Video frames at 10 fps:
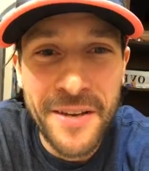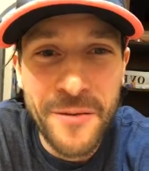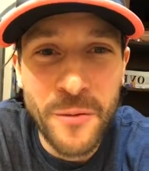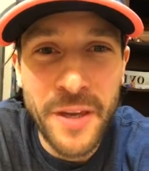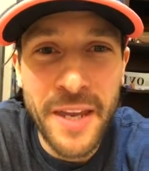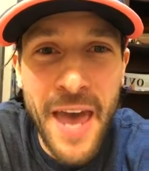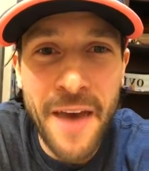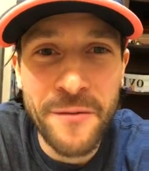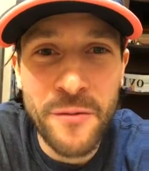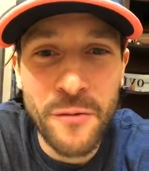We'll get
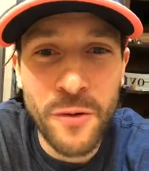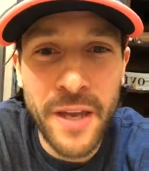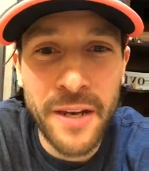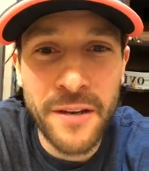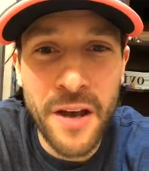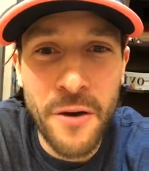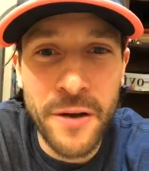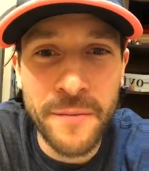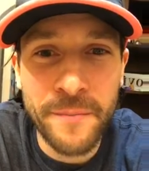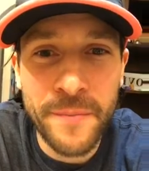after it. We'll get it
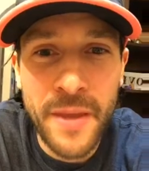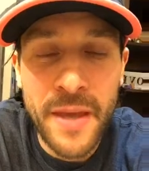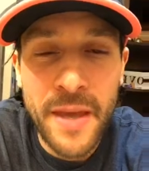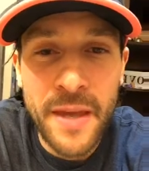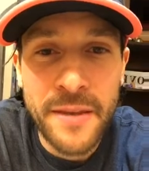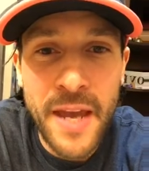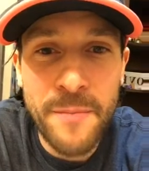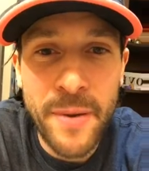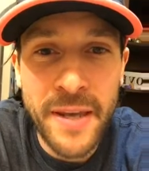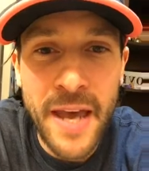going.
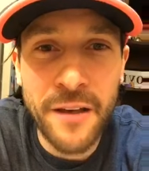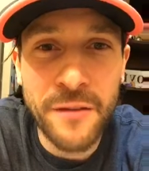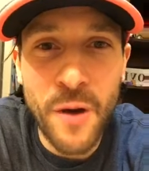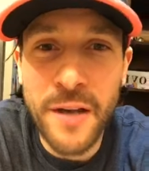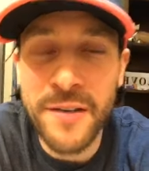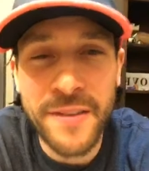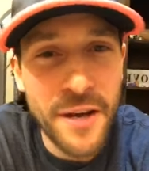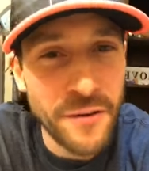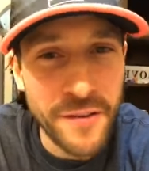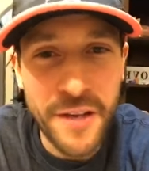Nate Pagel is watching.
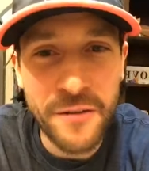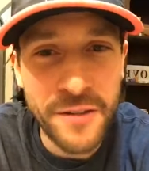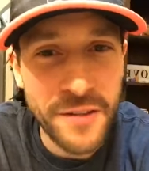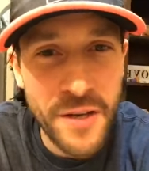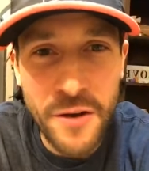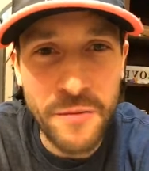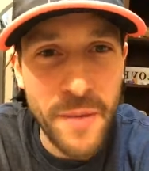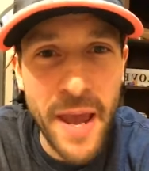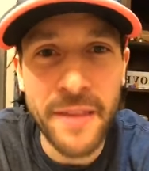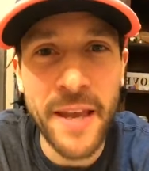There's another dude,
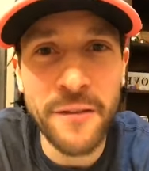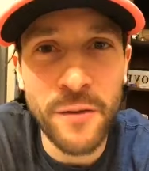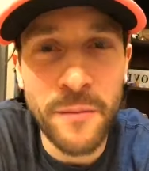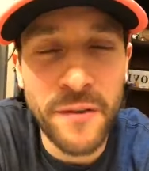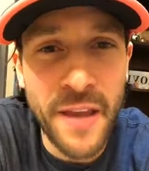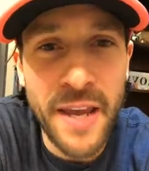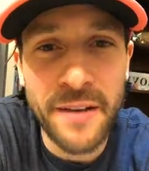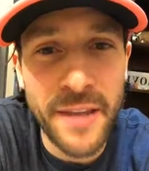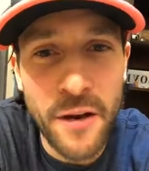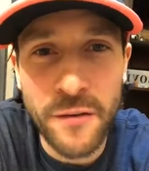man. That's what I'm
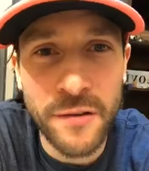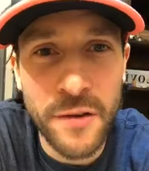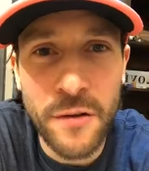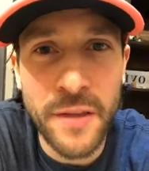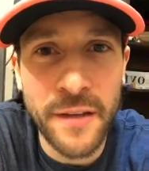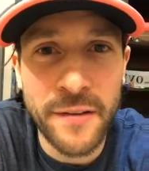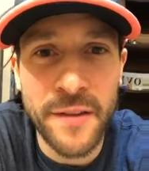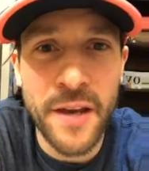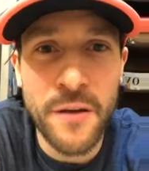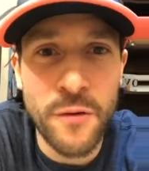saying. There's a dude that
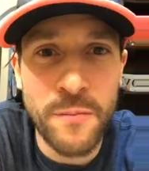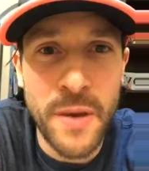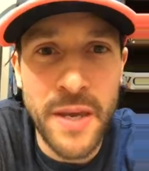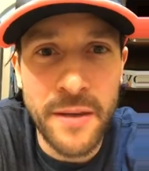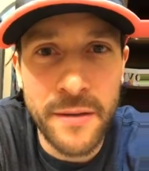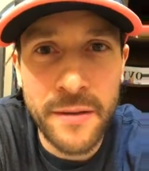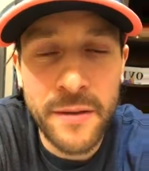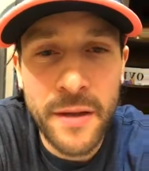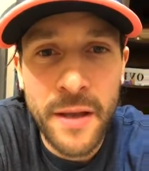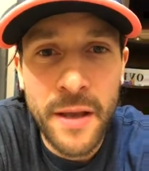studied with me.
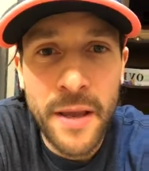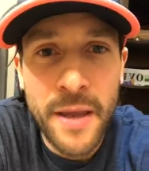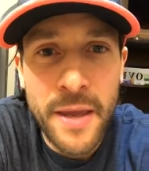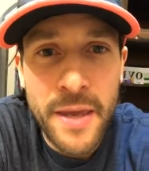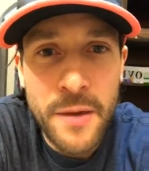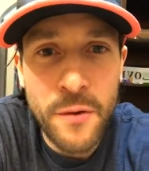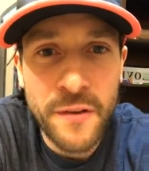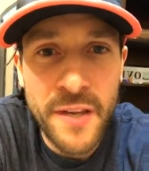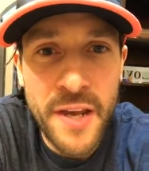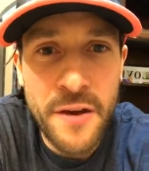He
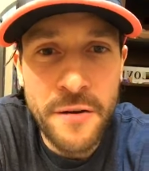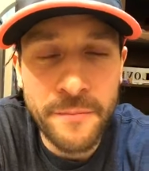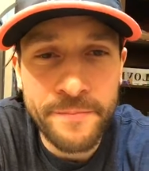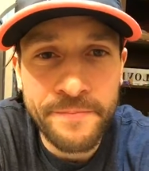was here.